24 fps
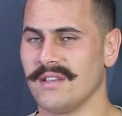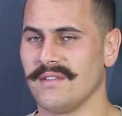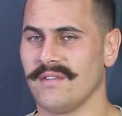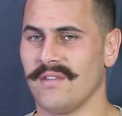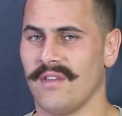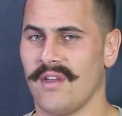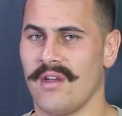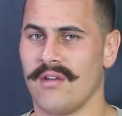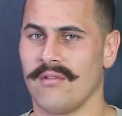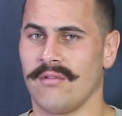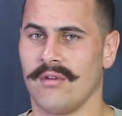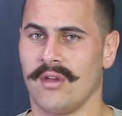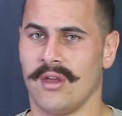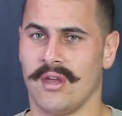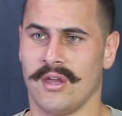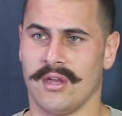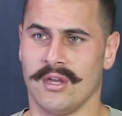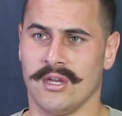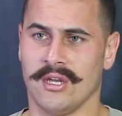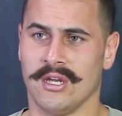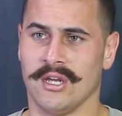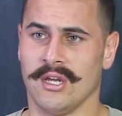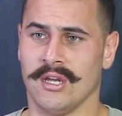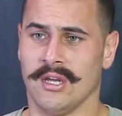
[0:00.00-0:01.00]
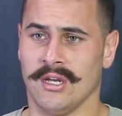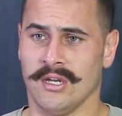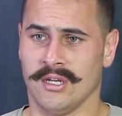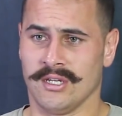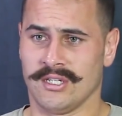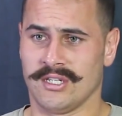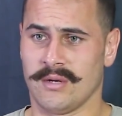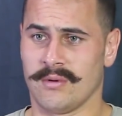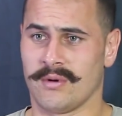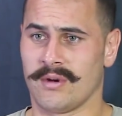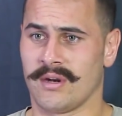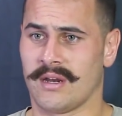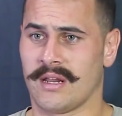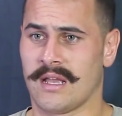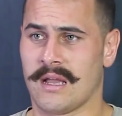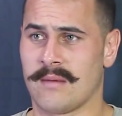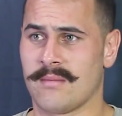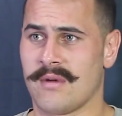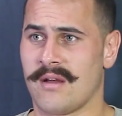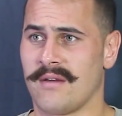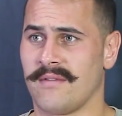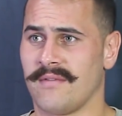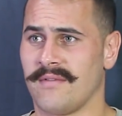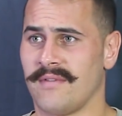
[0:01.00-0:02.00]
So she wanted to
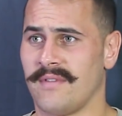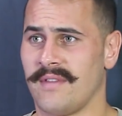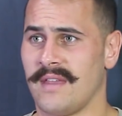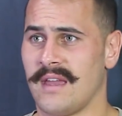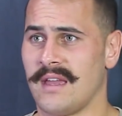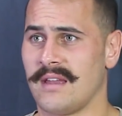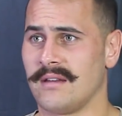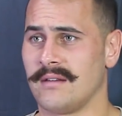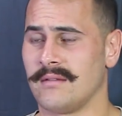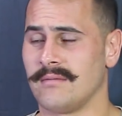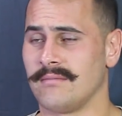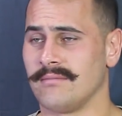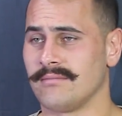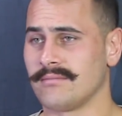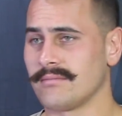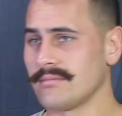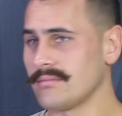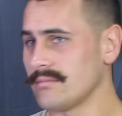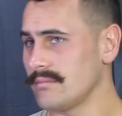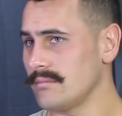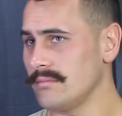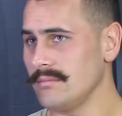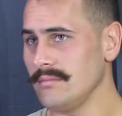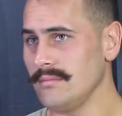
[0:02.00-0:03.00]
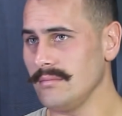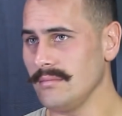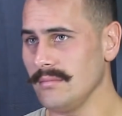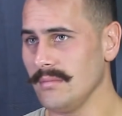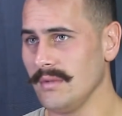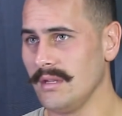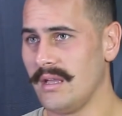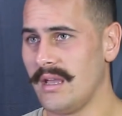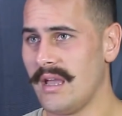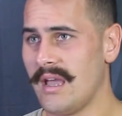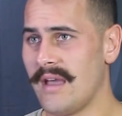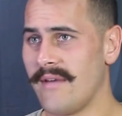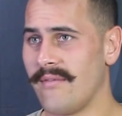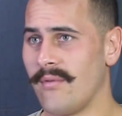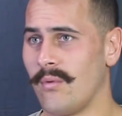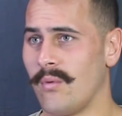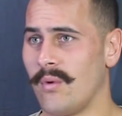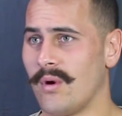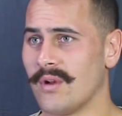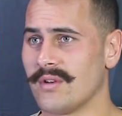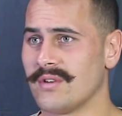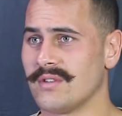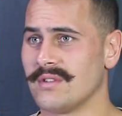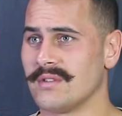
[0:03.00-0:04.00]
come over for that and have a
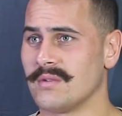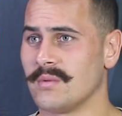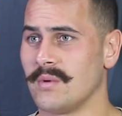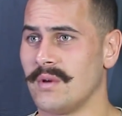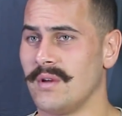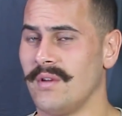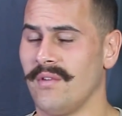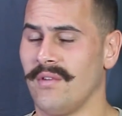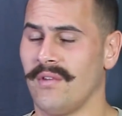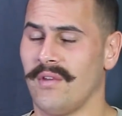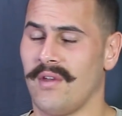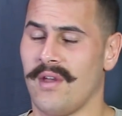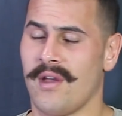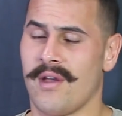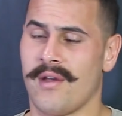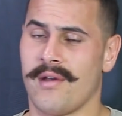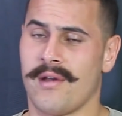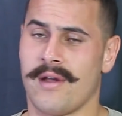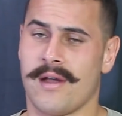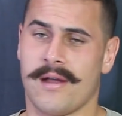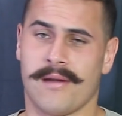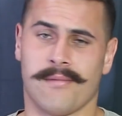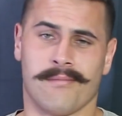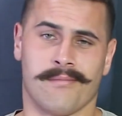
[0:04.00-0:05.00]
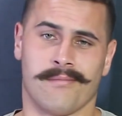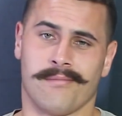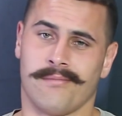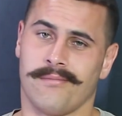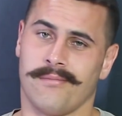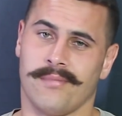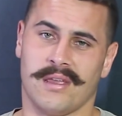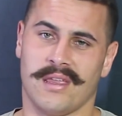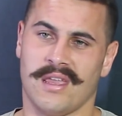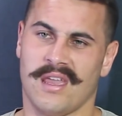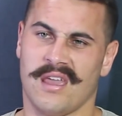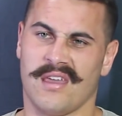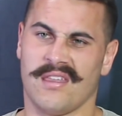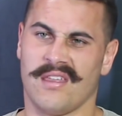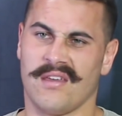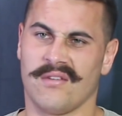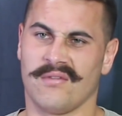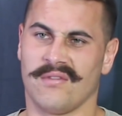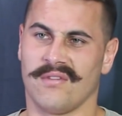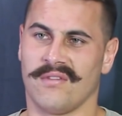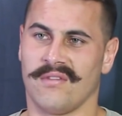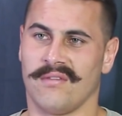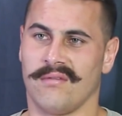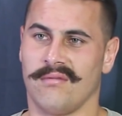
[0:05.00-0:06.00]
watch as well. So, but yeah, that
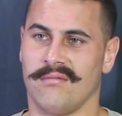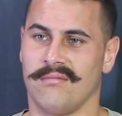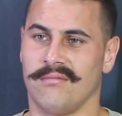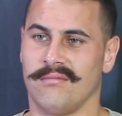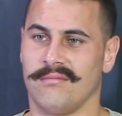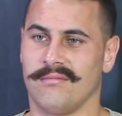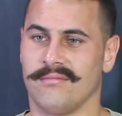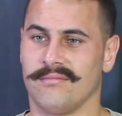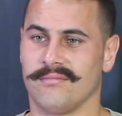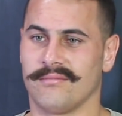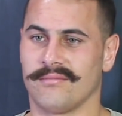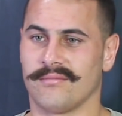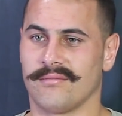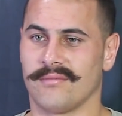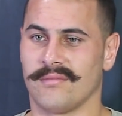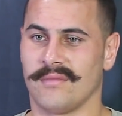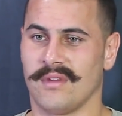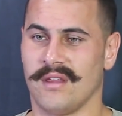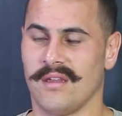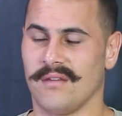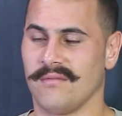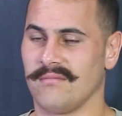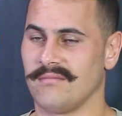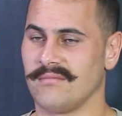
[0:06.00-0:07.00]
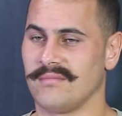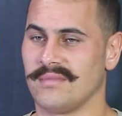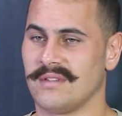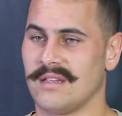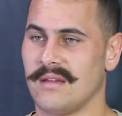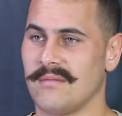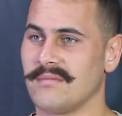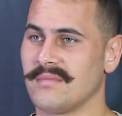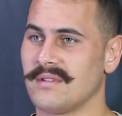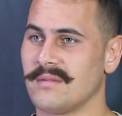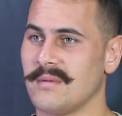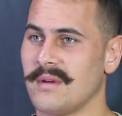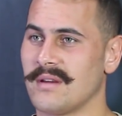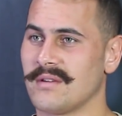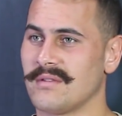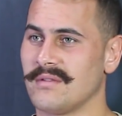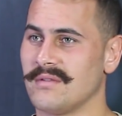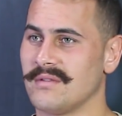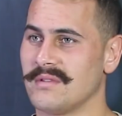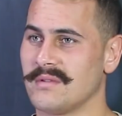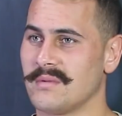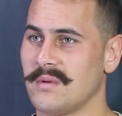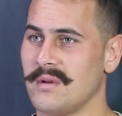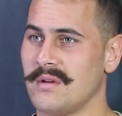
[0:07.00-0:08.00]
was something
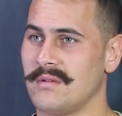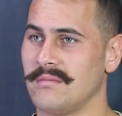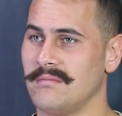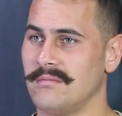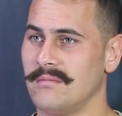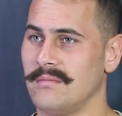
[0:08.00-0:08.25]
special as well.